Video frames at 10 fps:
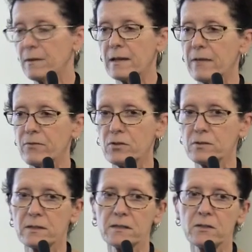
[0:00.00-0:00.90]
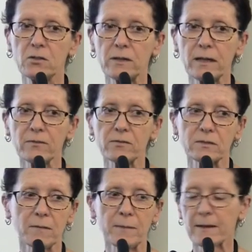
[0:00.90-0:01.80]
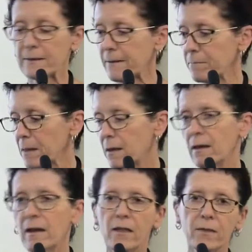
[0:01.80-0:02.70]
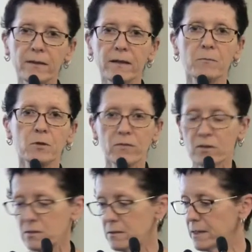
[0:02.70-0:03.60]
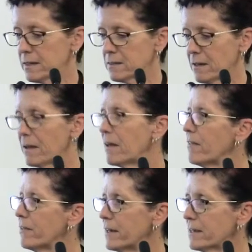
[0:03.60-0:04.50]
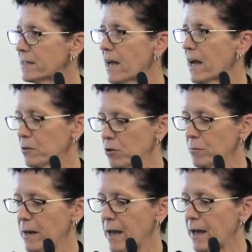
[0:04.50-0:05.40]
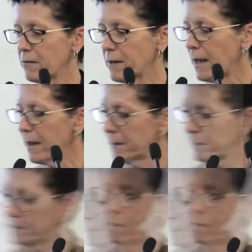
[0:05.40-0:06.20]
glove use, continued gloves or something like that. Then they'd move on to the next harder group, and harder and harder.